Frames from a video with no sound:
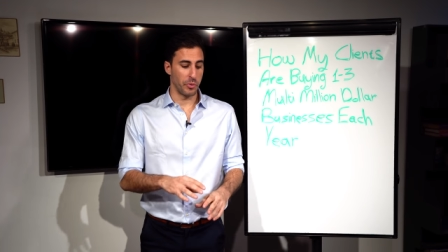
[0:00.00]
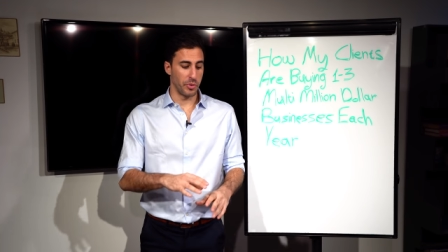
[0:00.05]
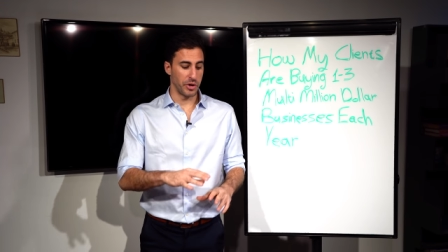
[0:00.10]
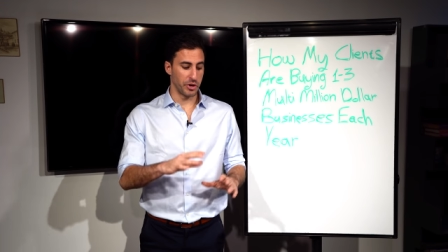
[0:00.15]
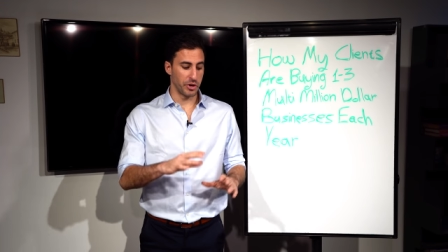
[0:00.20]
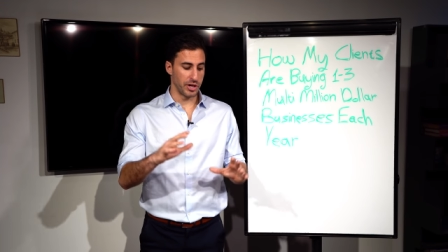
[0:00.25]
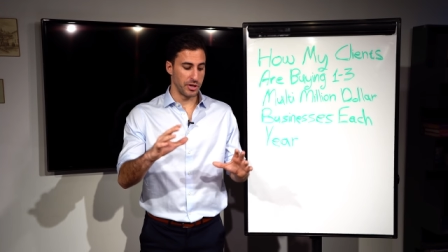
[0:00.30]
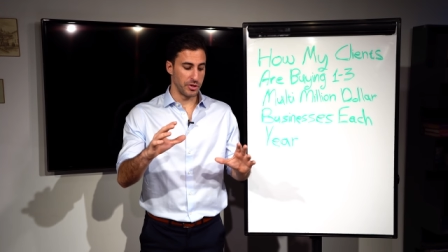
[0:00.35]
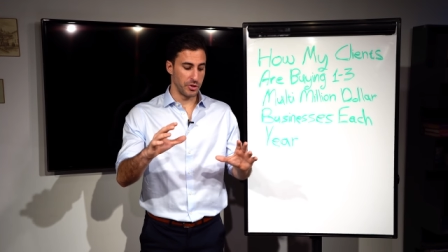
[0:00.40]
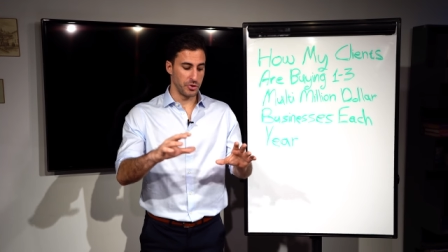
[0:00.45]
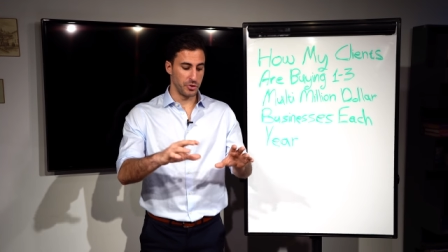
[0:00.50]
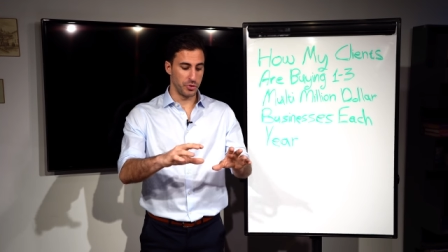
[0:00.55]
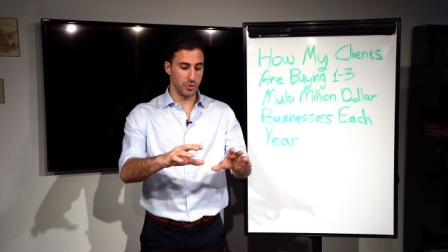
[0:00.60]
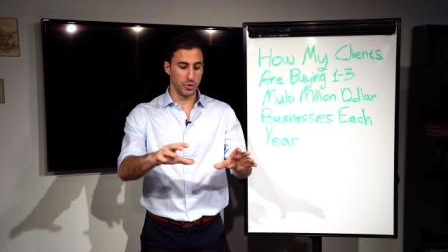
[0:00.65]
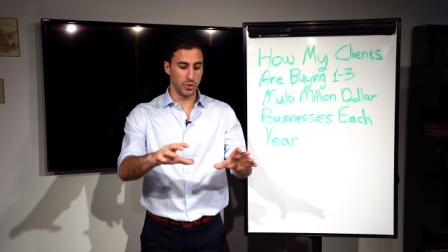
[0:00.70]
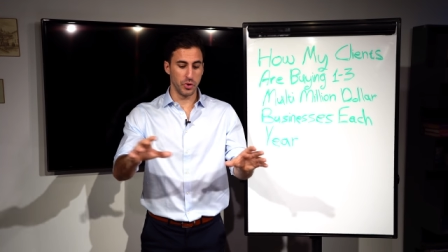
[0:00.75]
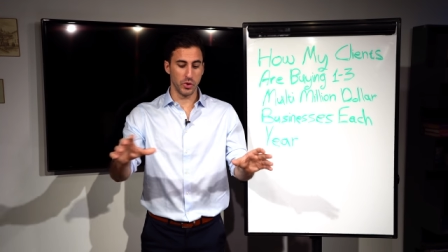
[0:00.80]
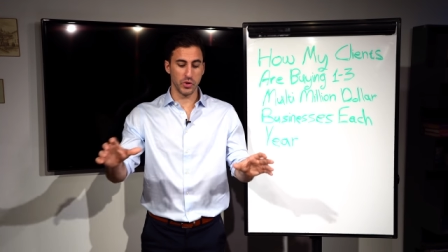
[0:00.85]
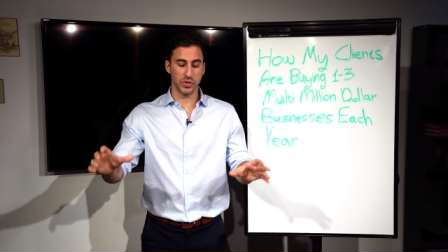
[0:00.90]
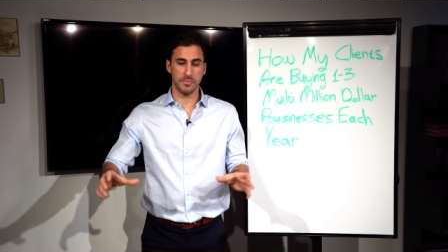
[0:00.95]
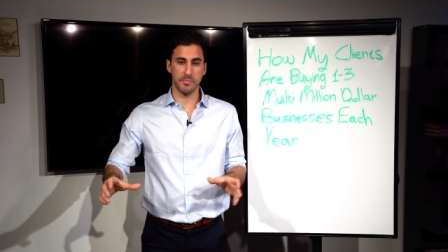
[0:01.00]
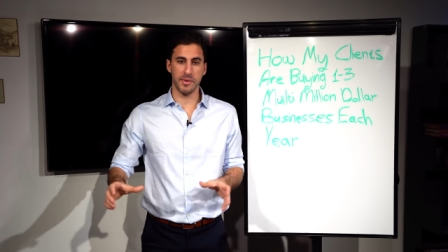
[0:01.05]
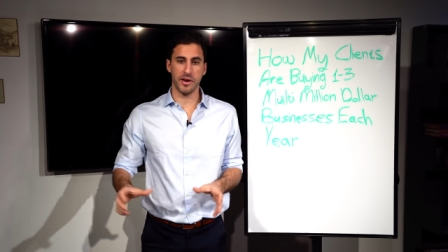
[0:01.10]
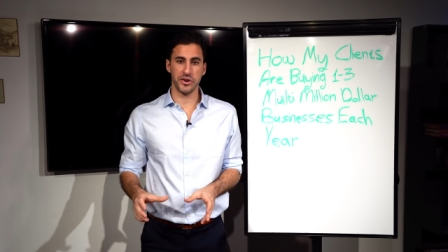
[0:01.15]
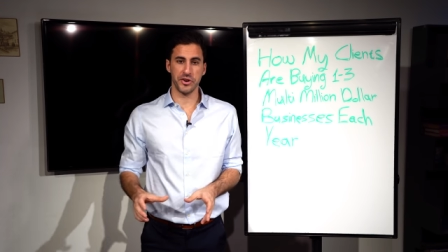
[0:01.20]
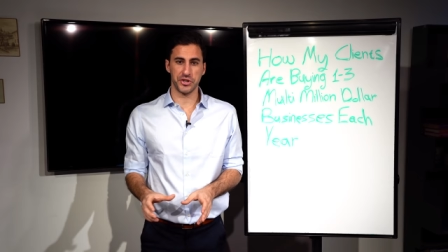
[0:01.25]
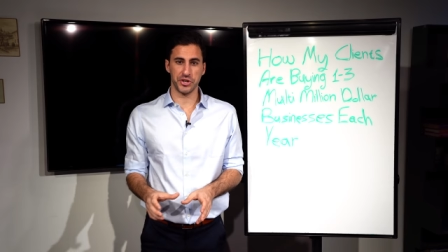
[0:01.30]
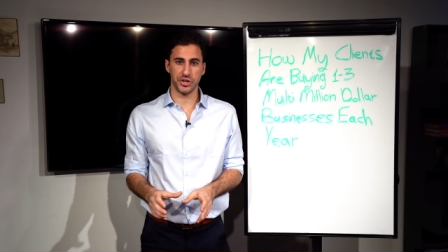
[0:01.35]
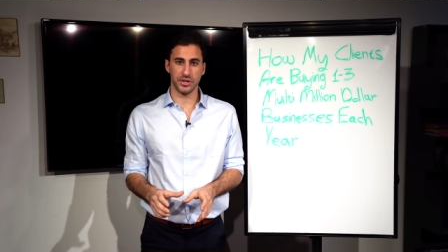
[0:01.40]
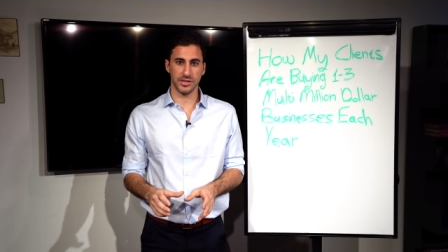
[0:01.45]
where we can do those
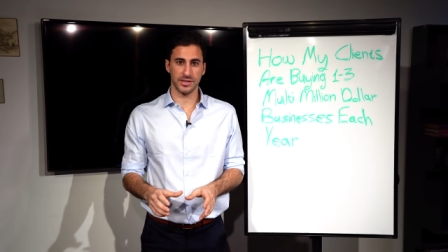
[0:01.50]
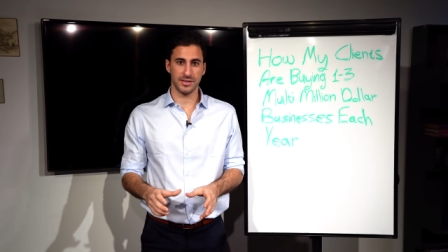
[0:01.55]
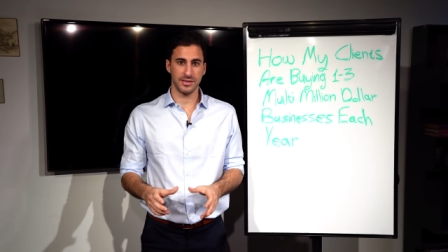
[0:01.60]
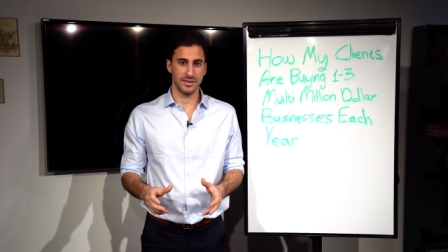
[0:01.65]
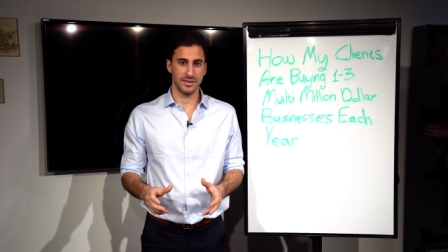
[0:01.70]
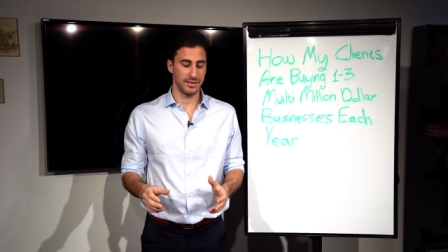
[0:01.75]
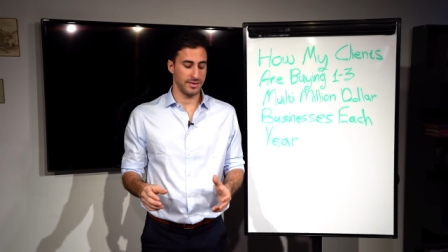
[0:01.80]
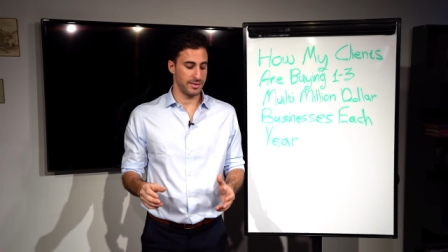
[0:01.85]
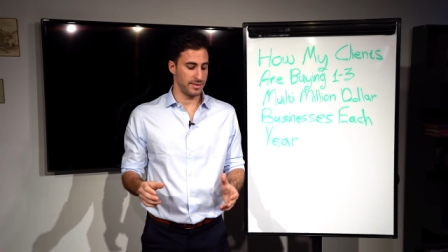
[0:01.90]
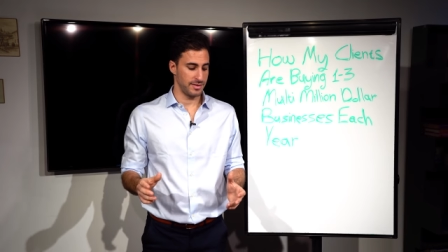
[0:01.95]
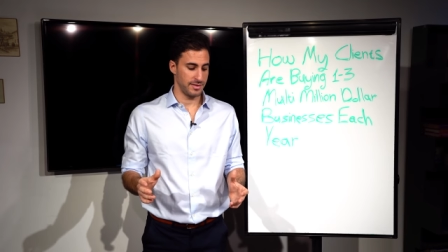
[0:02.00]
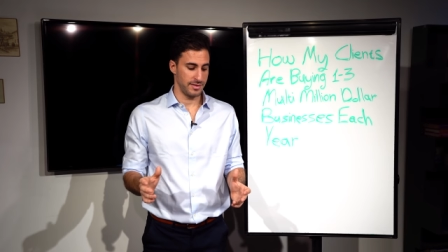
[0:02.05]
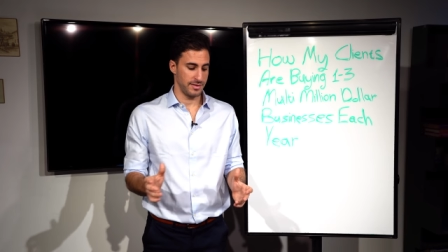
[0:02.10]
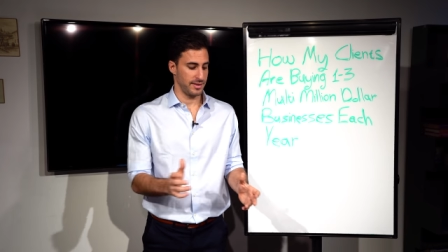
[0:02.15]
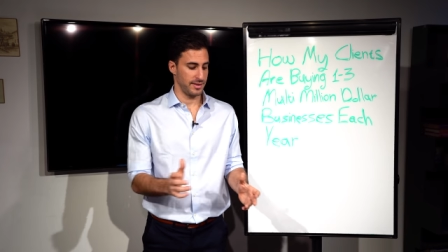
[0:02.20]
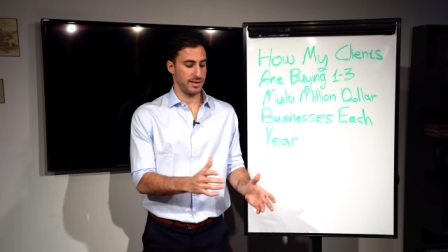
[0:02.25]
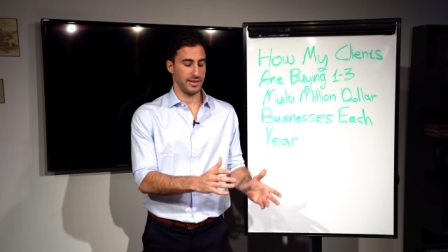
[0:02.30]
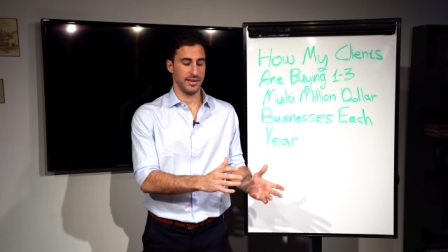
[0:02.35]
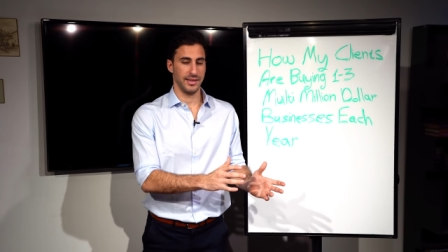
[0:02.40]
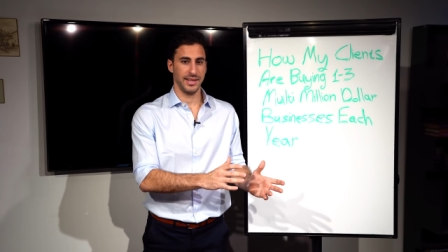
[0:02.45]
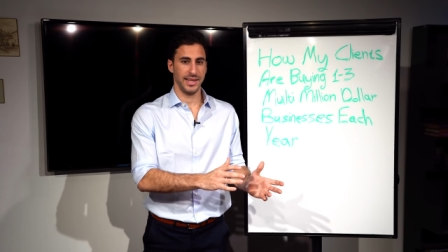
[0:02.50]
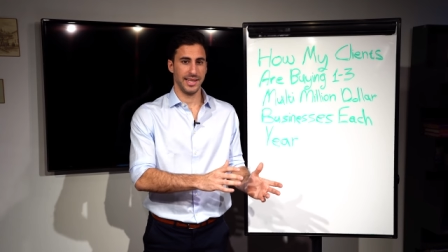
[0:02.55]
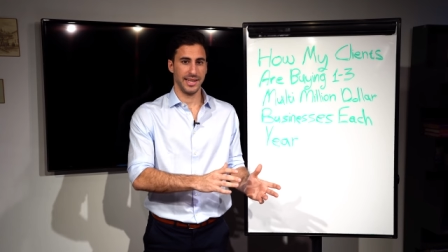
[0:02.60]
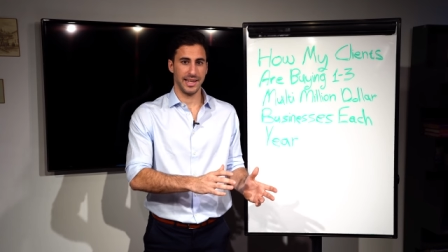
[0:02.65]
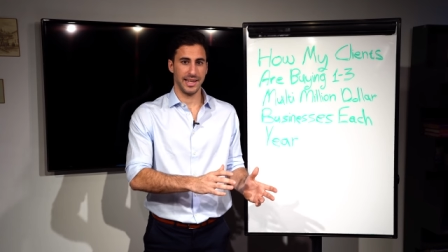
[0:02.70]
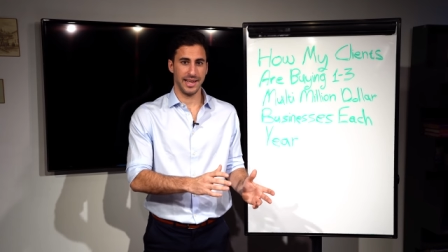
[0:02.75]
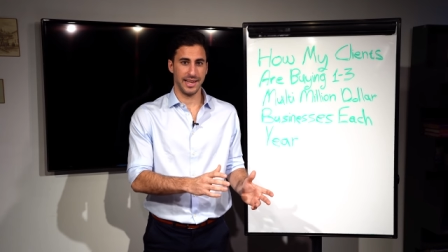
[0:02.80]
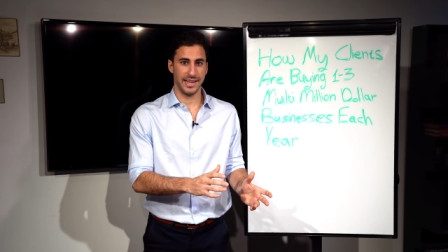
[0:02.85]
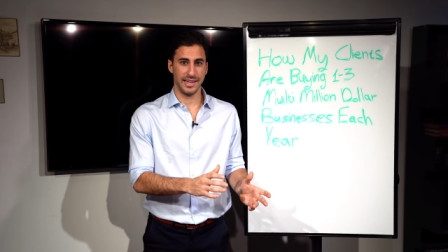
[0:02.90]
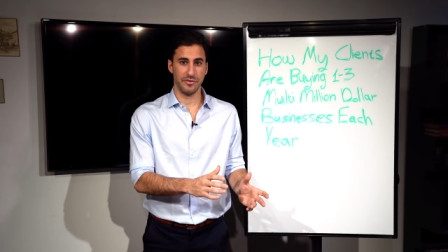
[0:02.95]
mergers
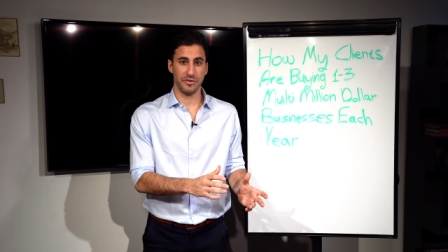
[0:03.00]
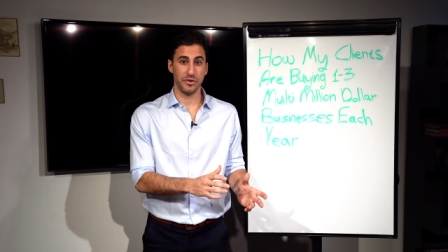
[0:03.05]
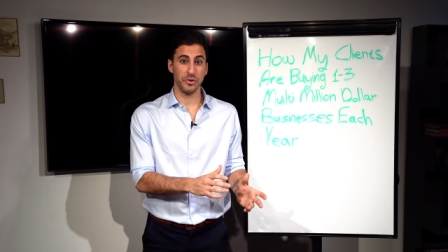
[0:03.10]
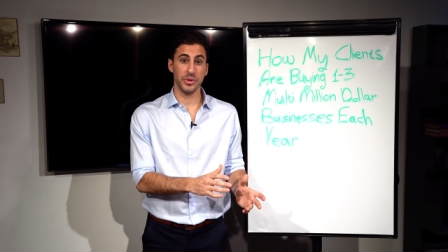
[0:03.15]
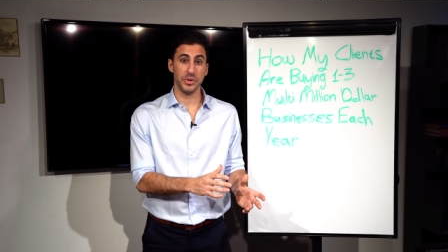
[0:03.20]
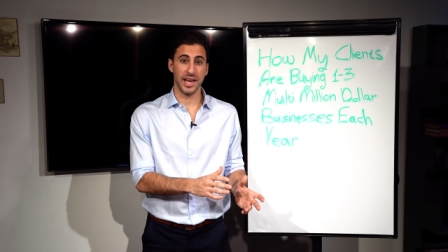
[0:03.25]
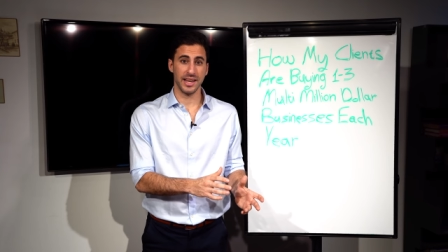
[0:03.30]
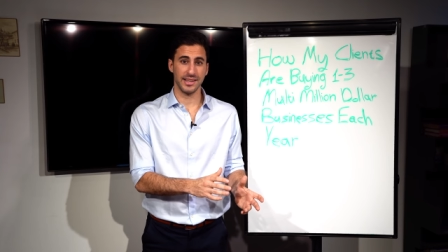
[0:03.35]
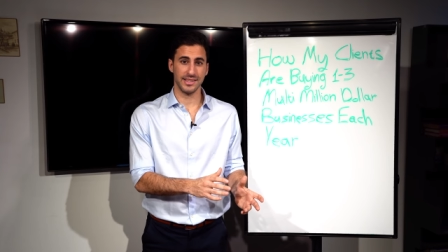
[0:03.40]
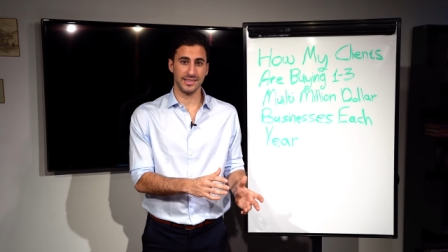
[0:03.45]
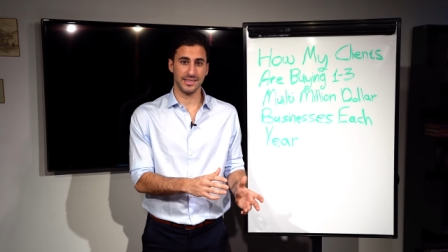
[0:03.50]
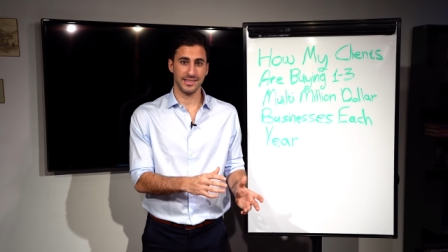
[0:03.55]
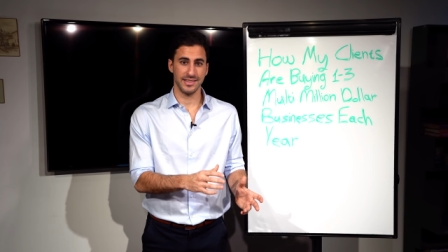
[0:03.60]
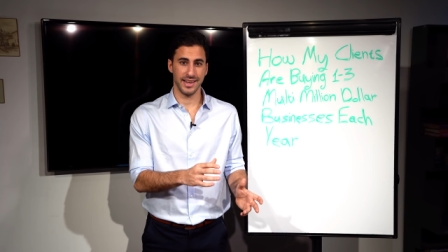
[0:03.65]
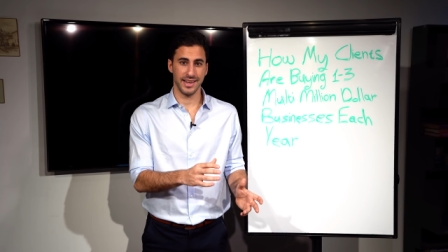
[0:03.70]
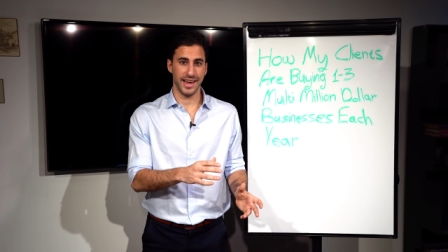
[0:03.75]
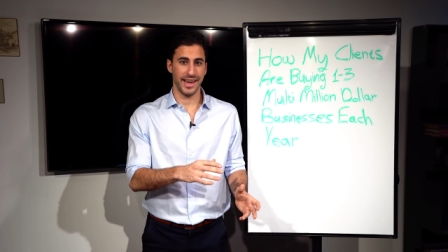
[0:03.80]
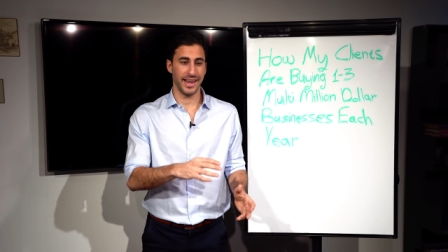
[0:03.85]
in a, in a few days.